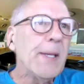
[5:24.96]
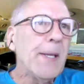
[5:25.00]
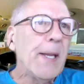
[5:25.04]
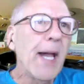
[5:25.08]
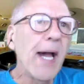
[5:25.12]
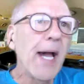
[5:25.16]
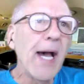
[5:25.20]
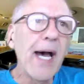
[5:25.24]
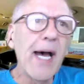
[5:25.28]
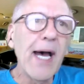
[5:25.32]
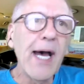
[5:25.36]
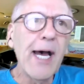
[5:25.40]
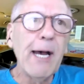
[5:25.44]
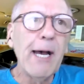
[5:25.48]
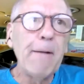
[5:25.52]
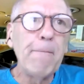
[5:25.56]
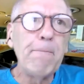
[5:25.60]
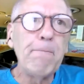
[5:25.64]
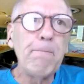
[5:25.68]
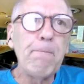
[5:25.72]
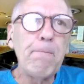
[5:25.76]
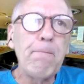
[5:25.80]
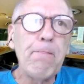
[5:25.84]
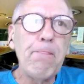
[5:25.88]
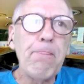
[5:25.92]
Um,
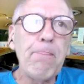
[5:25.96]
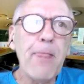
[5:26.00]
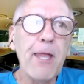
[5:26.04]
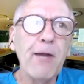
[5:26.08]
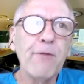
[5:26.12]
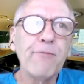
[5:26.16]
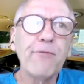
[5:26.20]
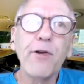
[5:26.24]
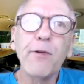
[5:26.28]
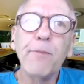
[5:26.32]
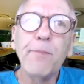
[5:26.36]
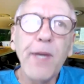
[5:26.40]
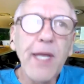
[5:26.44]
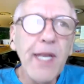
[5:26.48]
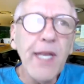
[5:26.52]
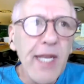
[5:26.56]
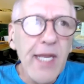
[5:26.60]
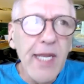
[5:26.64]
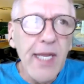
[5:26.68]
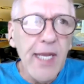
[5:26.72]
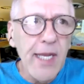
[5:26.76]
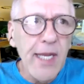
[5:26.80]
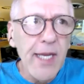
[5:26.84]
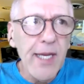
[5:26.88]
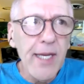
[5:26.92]
for
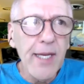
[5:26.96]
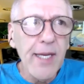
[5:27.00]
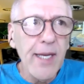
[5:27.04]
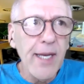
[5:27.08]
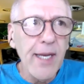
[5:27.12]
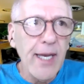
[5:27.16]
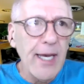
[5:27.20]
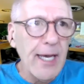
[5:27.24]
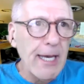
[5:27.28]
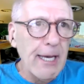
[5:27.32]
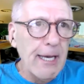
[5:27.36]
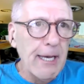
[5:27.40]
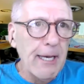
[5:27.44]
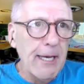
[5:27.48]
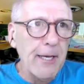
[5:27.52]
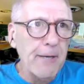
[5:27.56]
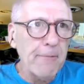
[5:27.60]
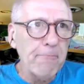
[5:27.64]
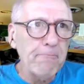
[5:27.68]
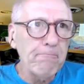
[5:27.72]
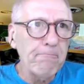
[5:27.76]
many, they